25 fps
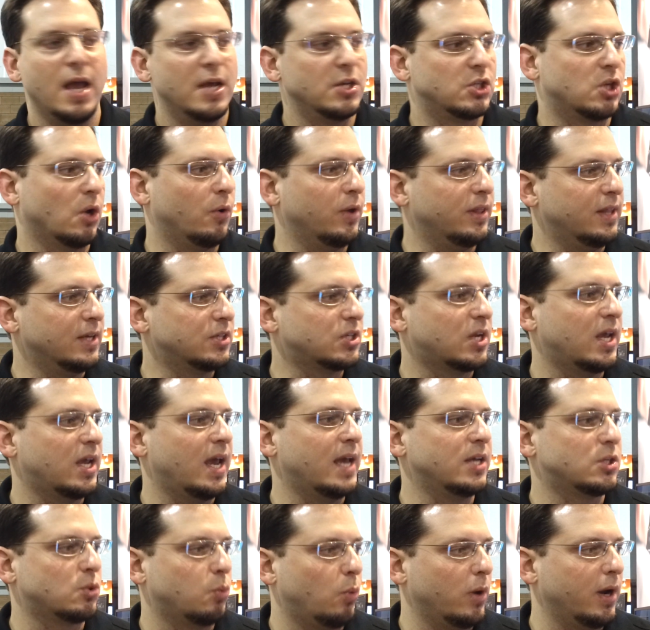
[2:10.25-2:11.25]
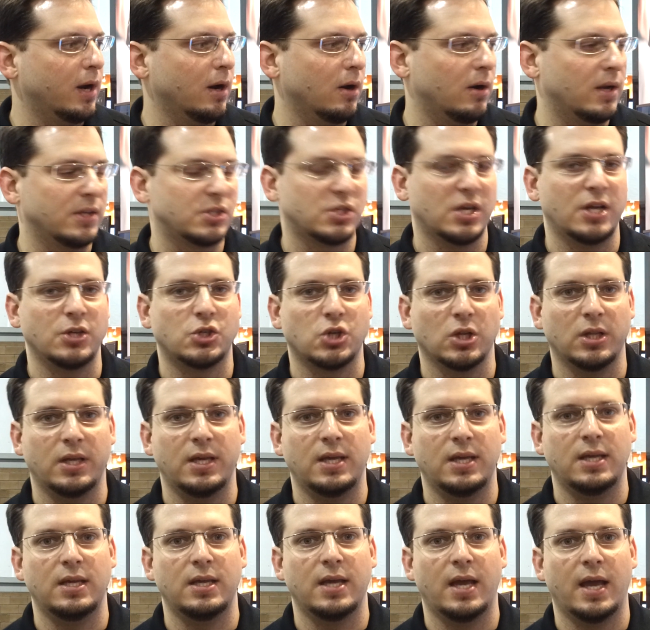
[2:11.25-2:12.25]
So in this case, we're
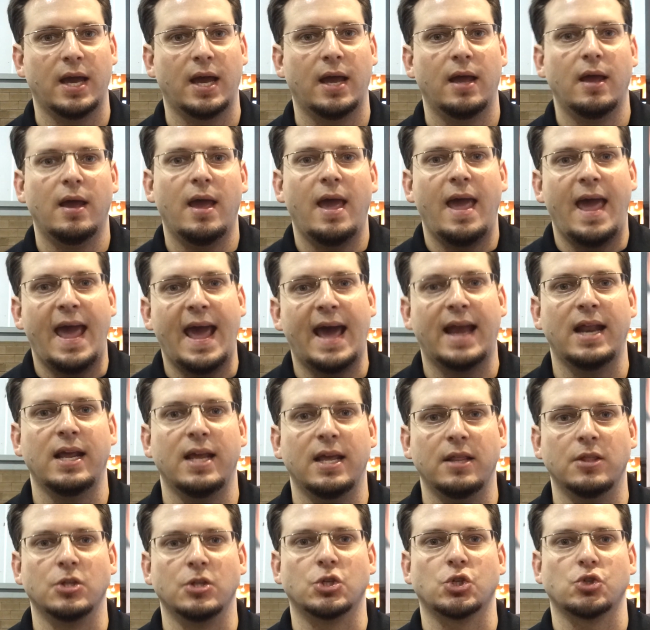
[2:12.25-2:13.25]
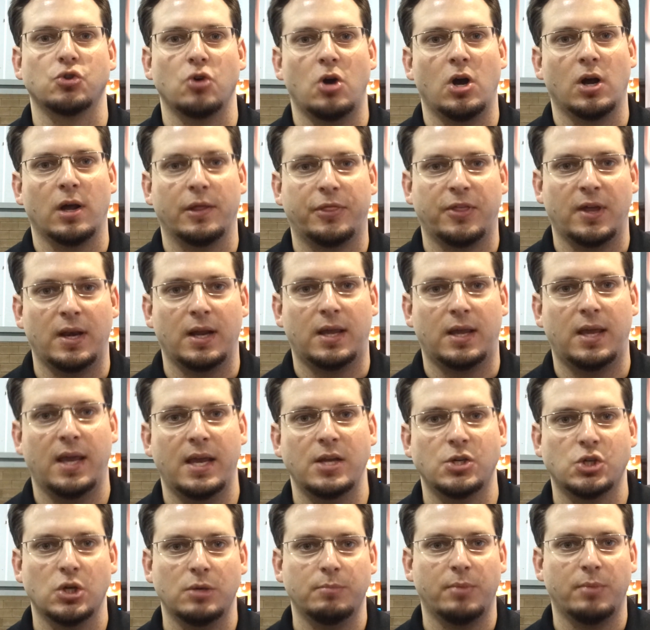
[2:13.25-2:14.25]
essentially uh, adding in the strong
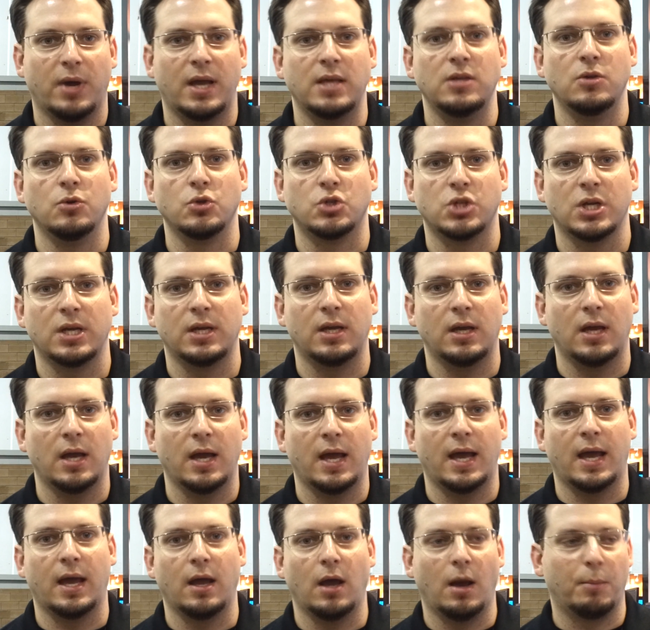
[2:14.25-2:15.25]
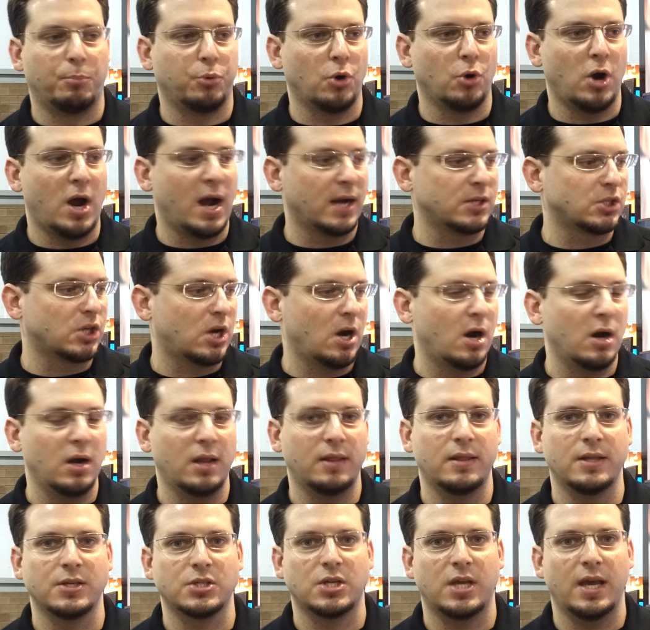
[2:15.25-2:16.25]
authentication by using uh, a Prox card
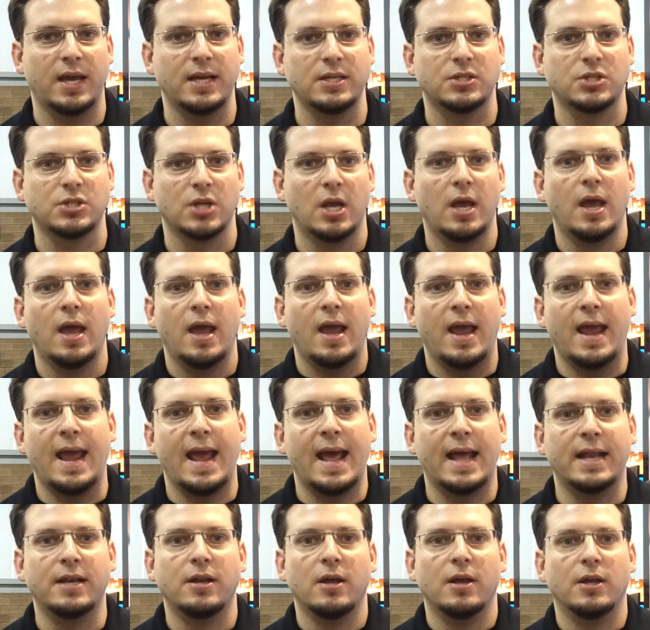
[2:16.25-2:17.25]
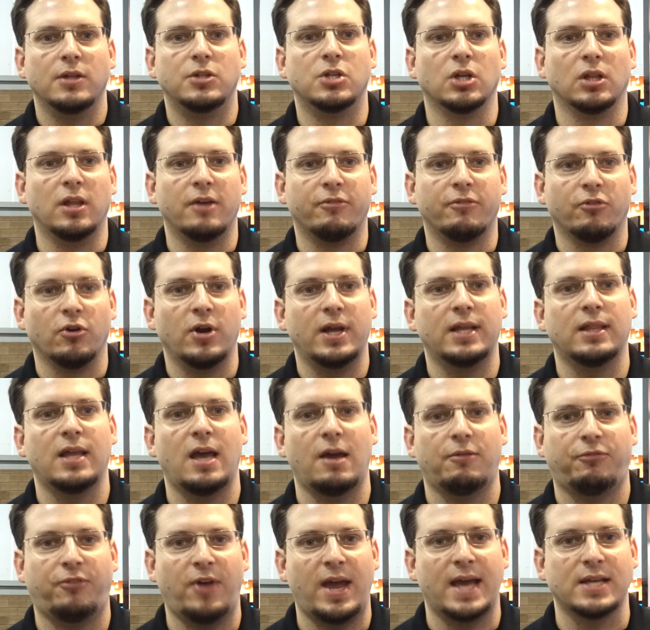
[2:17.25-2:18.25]
in this case, and delivering
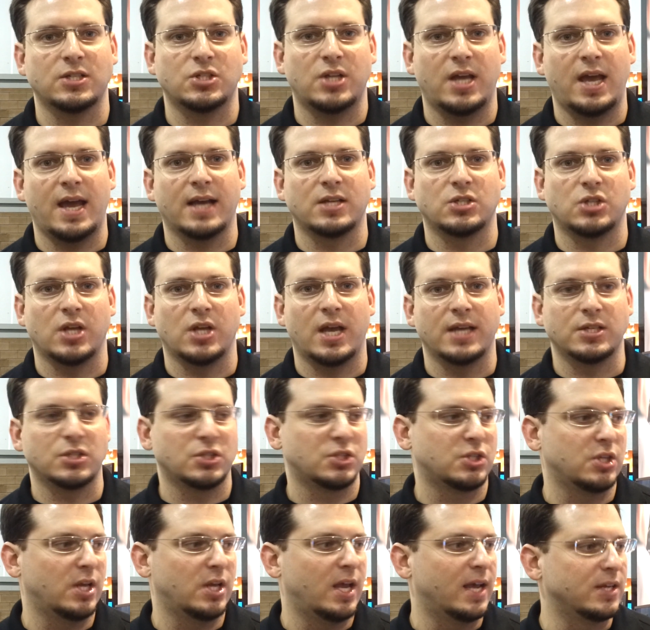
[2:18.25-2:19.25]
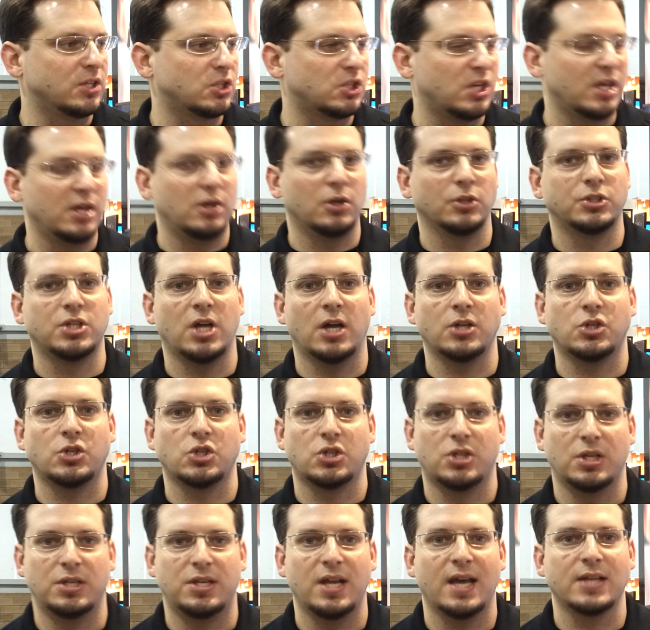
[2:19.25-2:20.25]
that fast access, uh, single touch
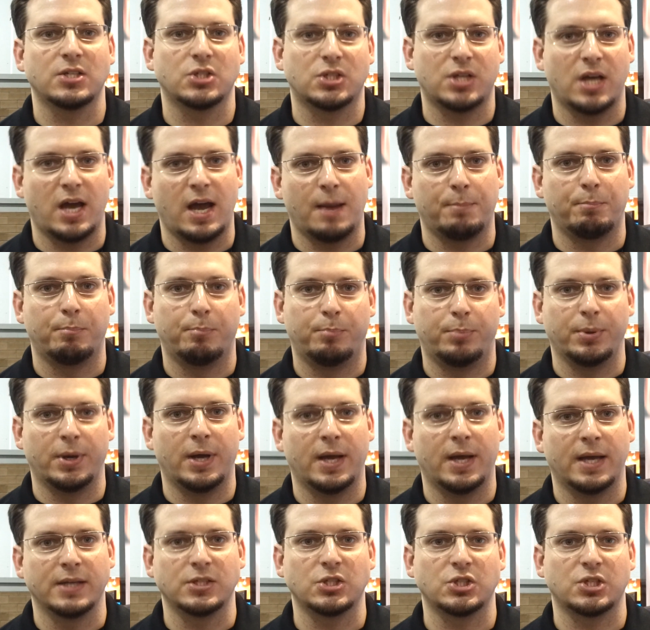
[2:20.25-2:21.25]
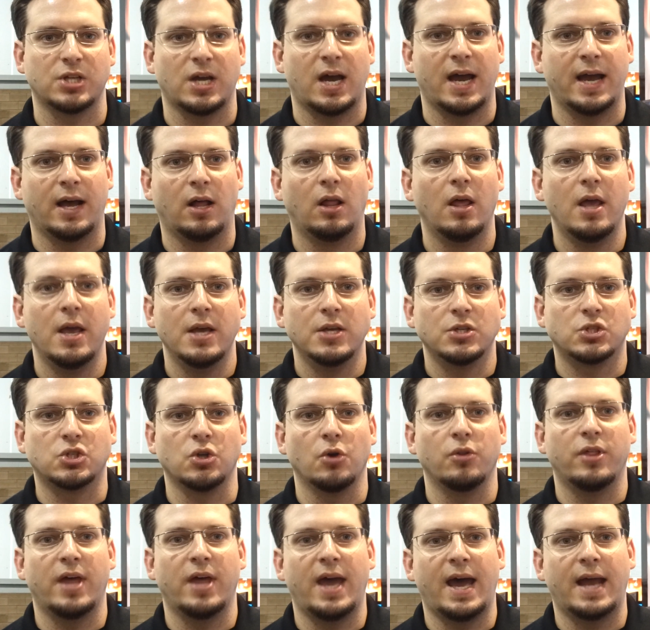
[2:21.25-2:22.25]
to desktop uh, style,
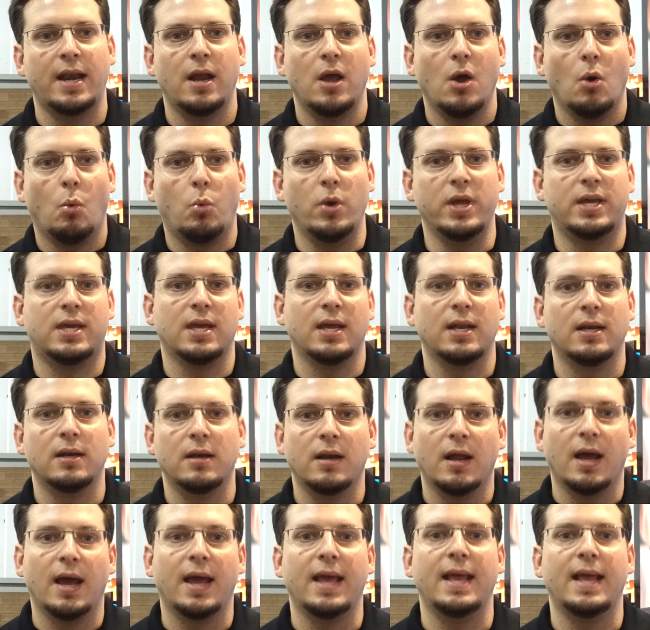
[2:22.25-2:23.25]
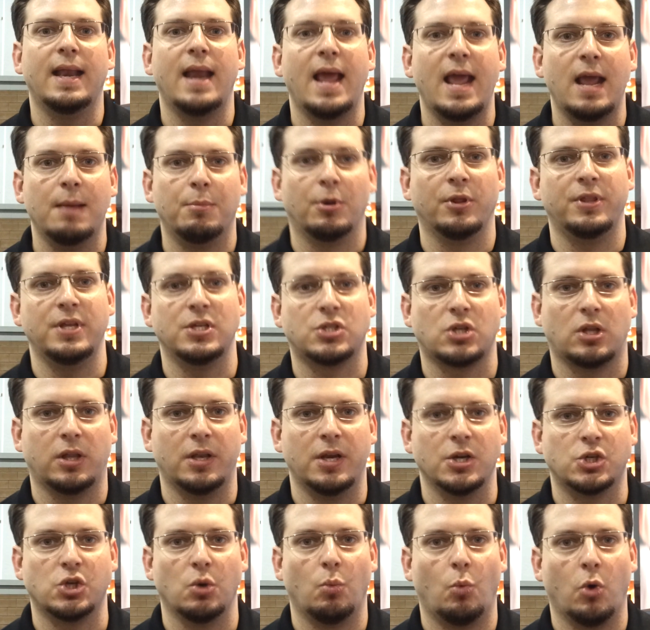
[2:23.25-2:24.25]
so that we can uh, enable these
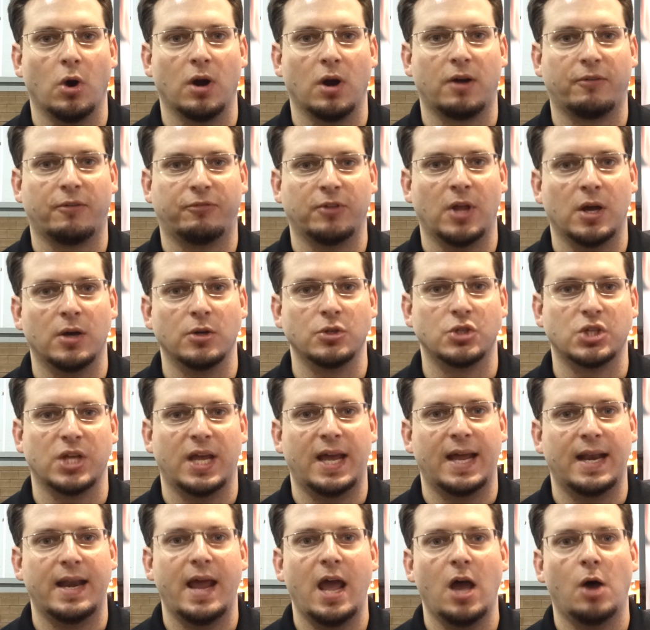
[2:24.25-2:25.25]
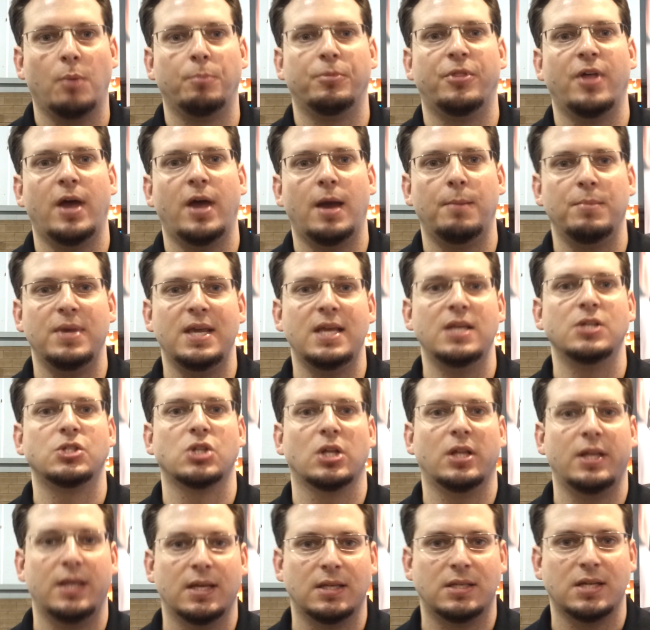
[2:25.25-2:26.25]
clinician workflows and help them
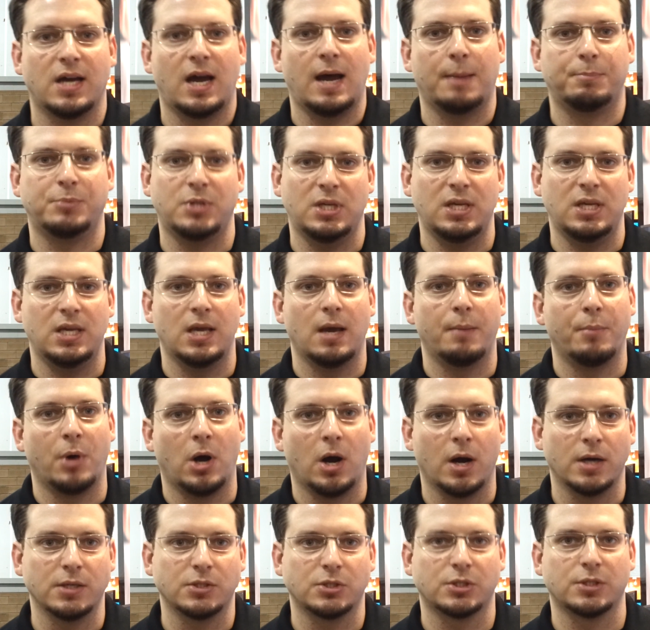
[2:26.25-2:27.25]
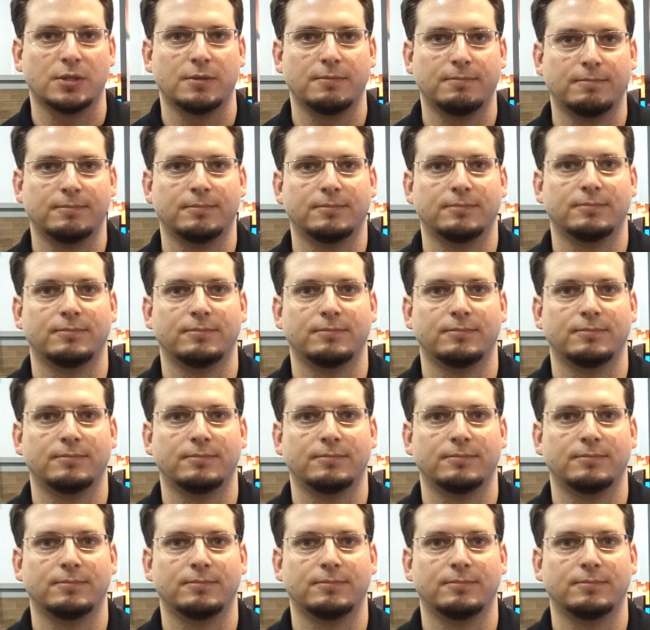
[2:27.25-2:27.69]
easily adopt EMRs.